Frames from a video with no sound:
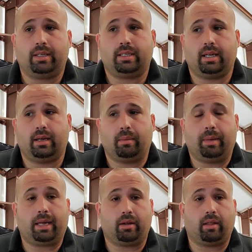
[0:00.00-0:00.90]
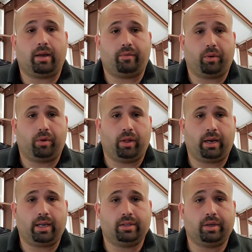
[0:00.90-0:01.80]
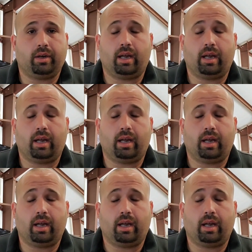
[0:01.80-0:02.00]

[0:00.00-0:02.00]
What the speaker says: to make your life a whole lot easier.